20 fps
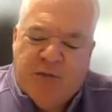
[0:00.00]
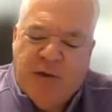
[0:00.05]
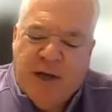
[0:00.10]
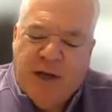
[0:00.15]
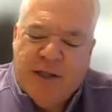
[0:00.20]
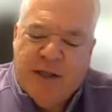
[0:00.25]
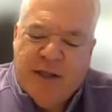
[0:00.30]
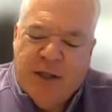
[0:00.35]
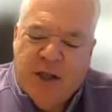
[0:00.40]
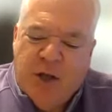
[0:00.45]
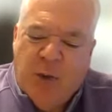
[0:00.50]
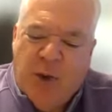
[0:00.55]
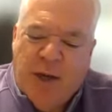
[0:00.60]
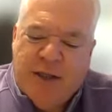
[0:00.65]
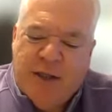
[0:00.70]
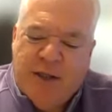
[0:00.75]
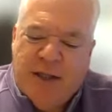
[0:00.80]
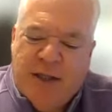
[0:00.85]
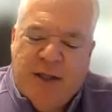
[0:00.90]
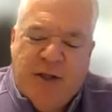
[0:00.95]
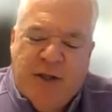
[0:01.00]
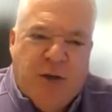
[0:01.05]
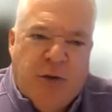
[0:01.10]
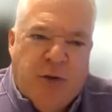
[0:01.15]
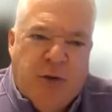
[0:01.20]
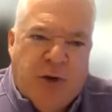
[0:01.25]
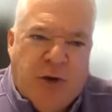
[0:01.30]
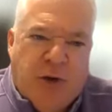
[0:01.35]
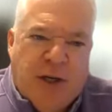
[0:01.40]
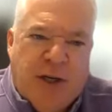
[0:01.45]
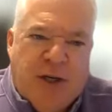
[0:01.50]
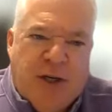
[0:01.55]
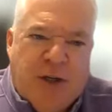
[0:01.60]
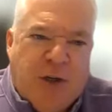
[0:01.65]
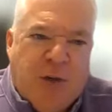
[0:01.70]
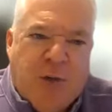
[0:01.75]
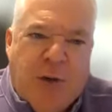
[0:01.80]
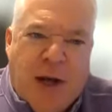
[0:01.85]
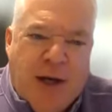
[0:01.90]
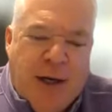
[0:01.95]
facing USD
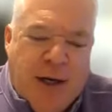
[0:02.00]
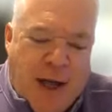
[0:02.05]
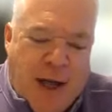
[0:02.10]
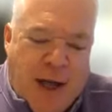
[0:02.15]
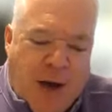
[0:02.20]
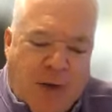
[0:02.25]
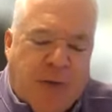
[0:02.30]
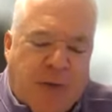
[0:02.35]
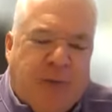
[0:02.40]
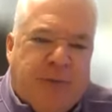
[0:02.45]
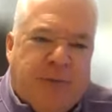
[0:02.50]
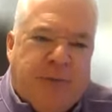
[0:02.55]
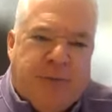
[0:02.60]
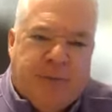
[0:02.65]
232 right now?